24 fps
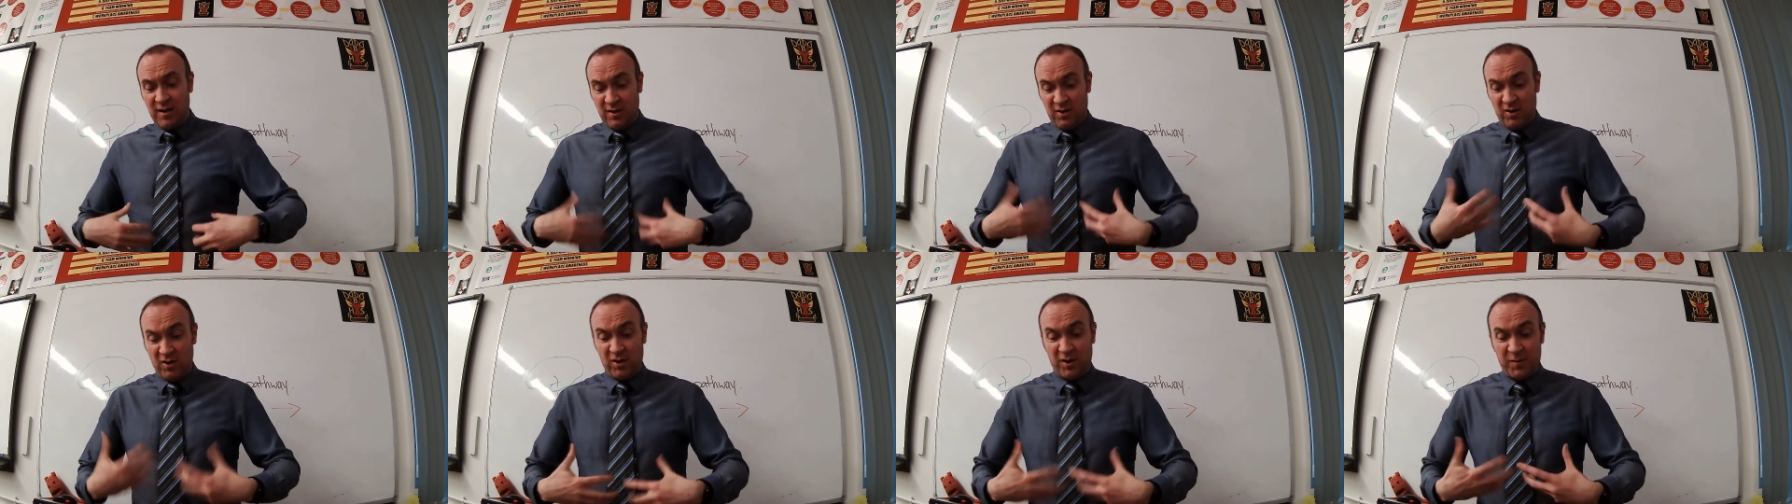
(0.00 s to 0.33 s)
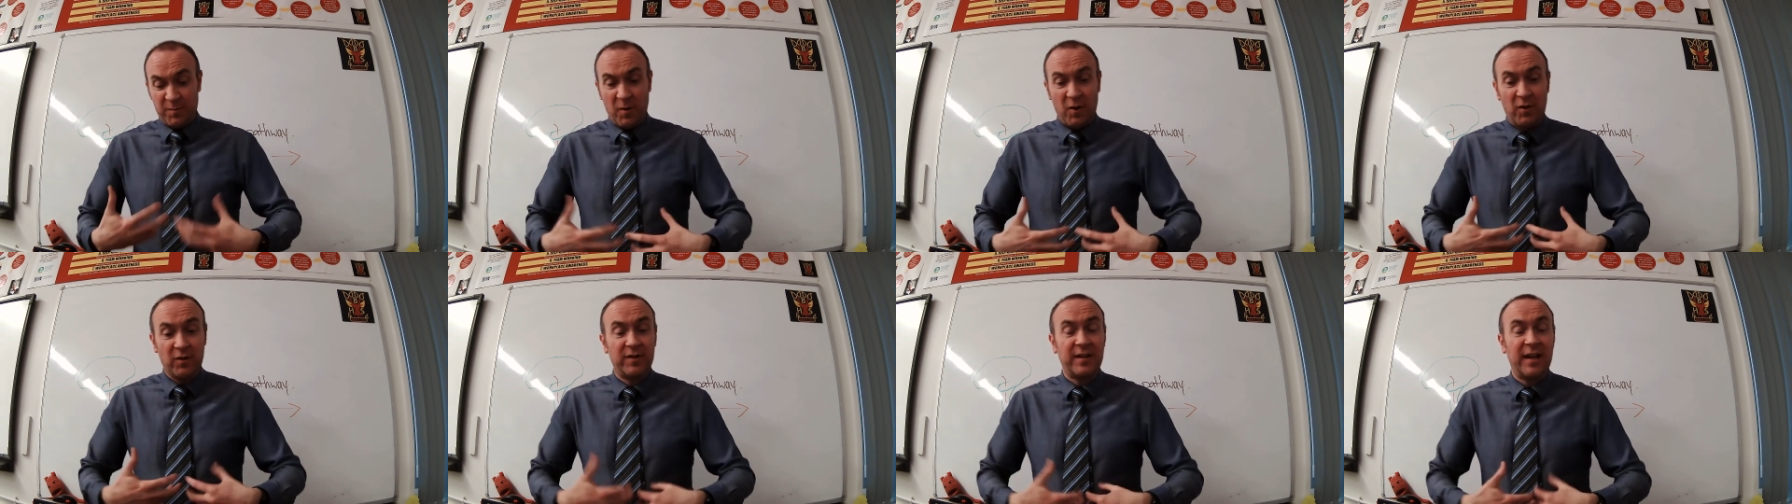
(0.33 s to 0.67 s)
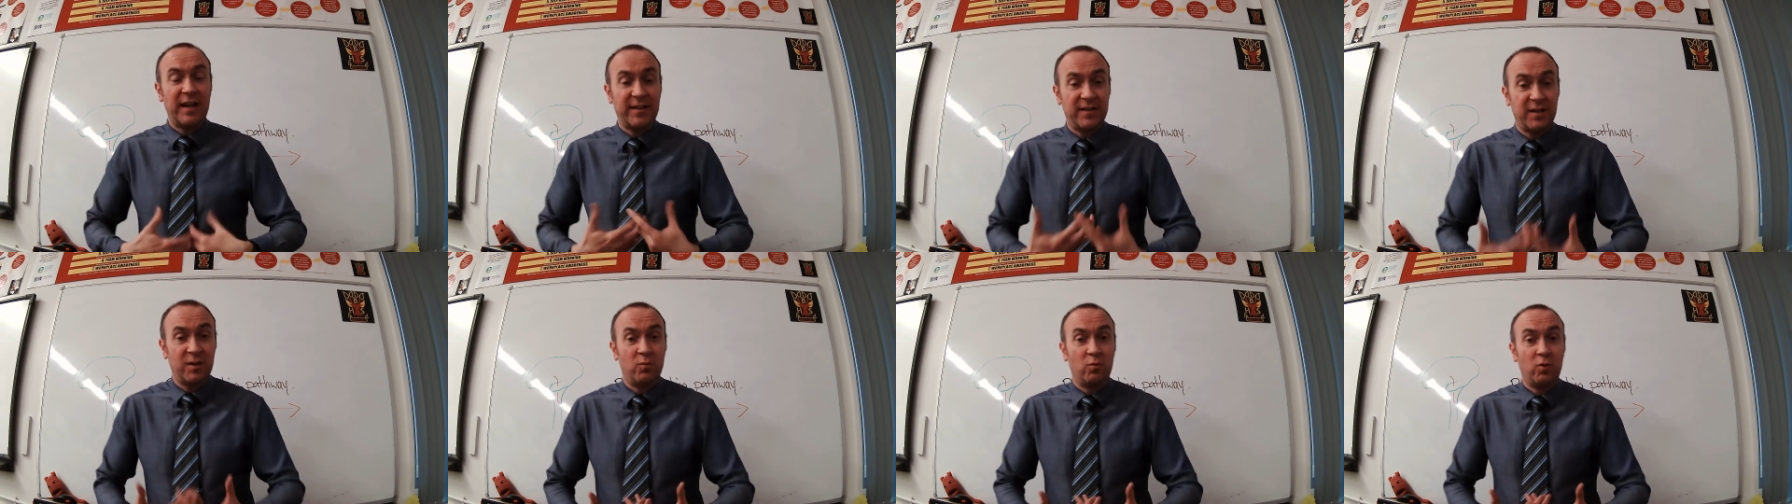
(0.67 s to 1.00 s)
so your small
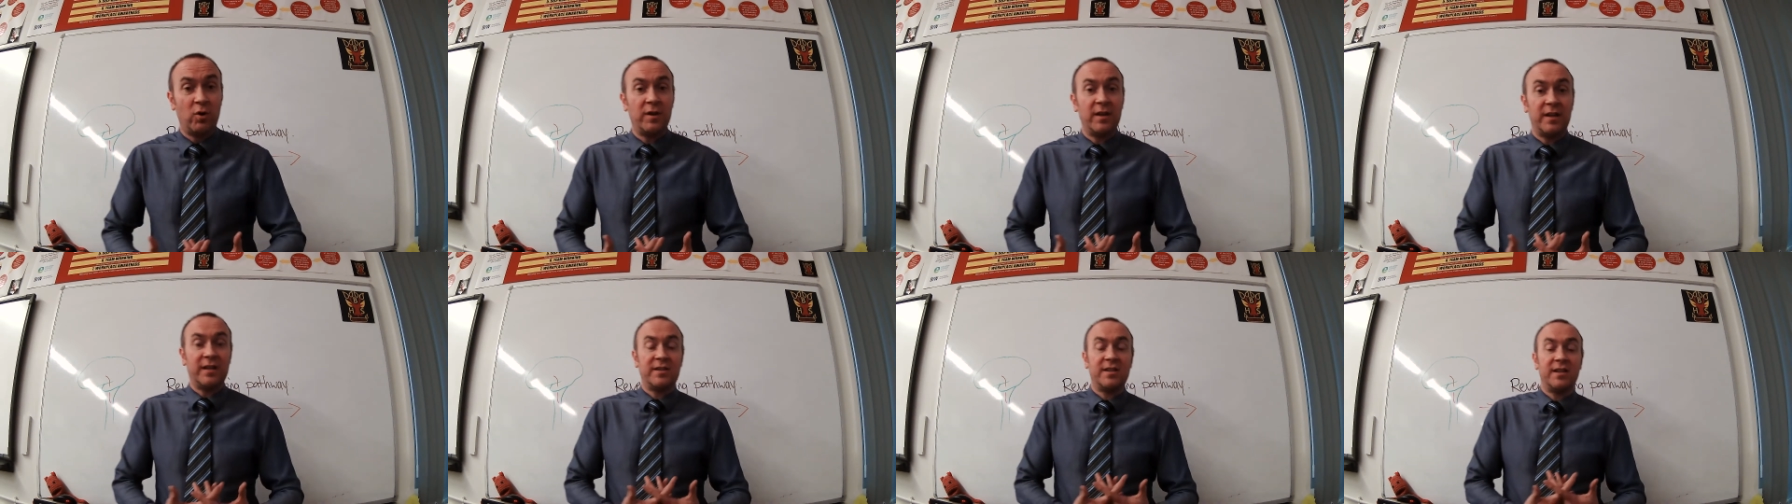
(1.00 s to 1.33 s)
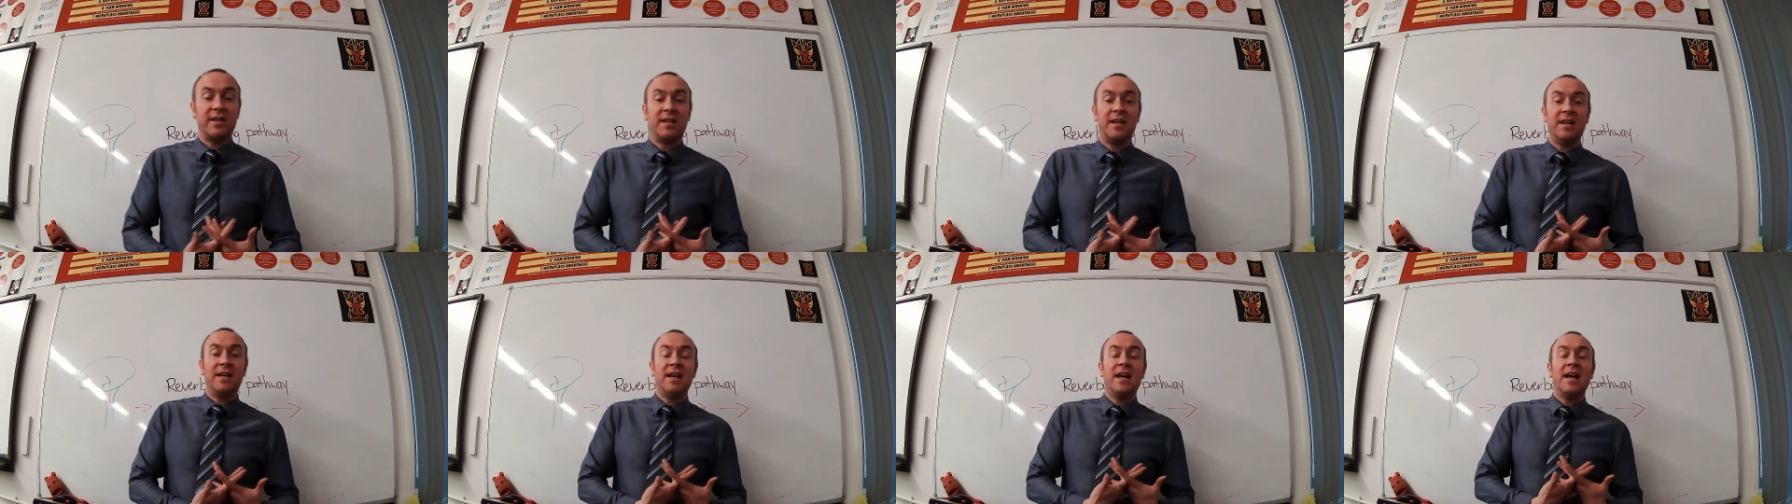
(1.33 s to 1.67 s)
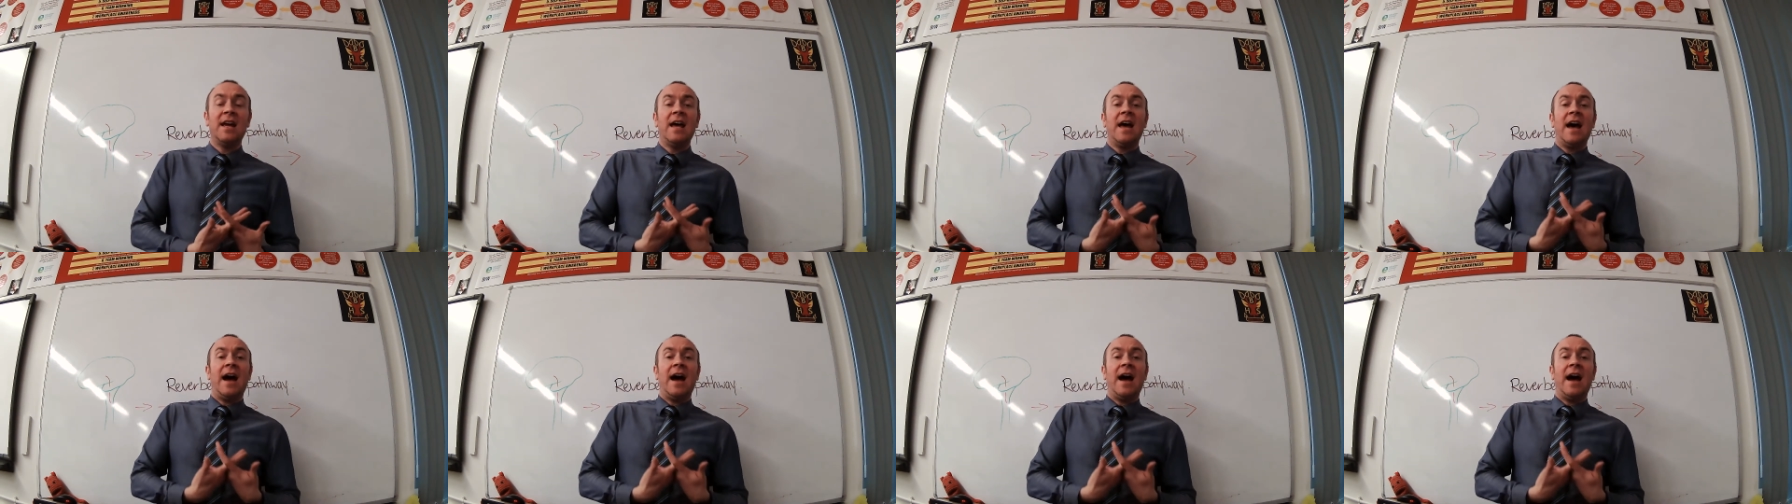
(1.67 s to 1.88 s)
intestine and what they secrete,